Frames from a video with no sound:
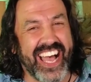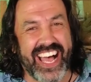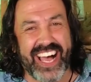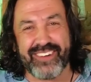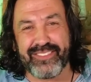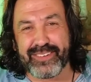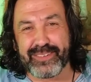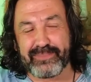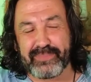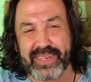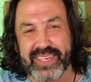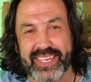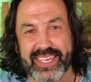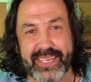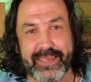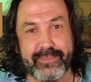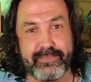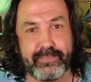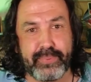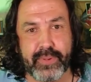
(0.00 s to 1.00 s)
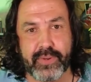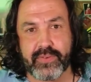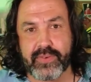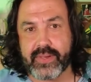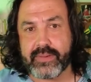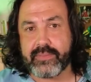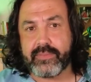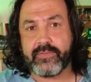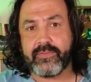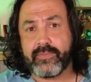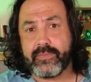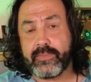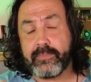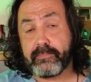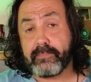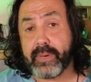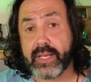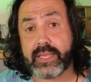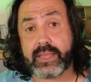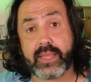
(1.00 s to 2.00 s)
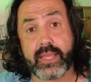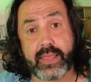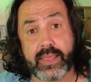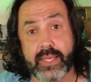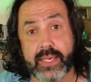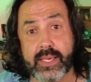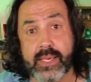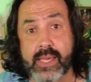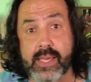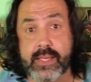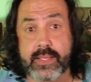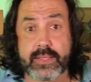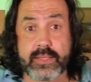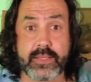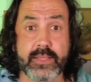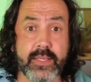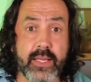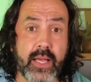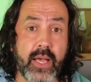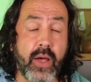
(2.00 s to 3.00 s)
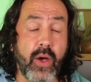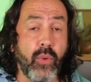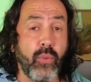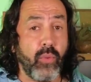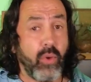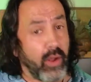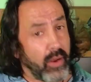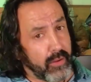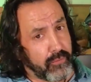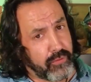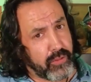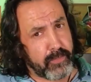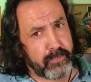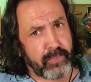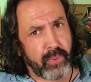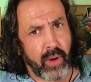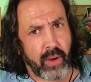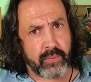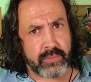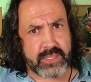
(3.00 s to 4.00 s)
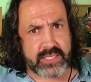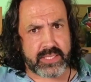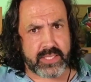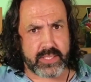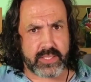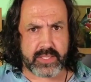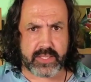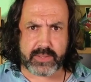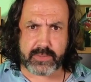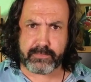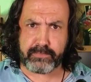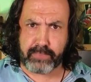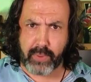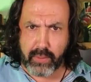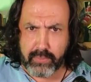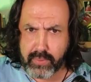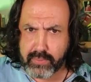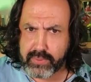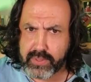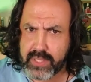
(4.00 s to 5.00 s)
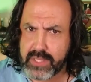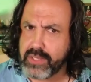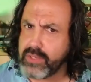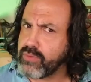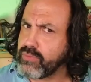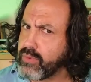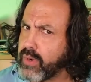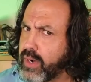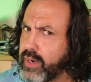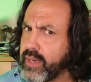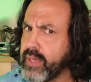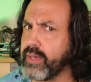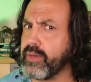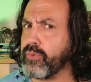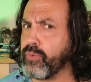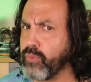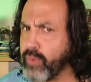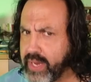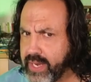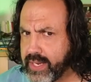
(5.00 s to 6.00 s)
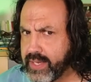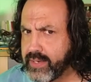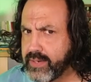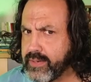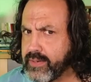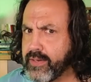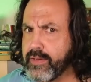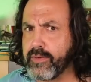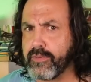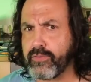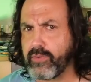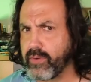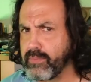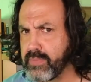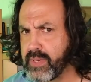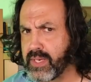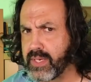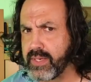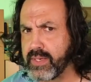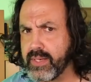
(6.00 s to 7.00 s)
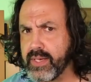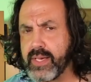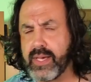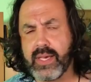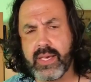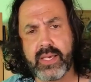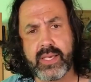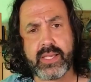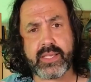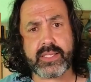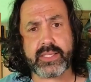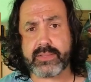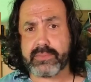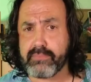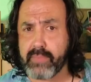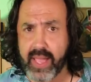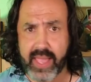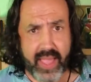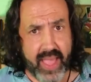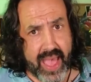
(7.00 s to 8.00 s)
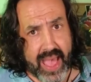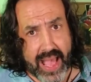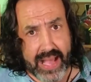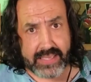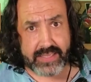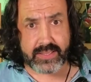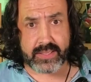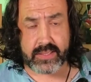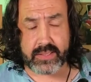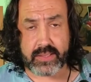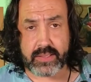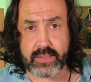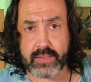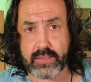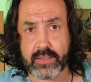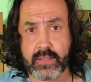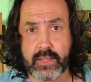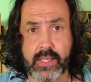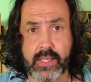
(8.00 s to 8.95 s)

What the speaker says: I will be improving. But the thing is, one of the promises probably you are waiting for me, it's my accent.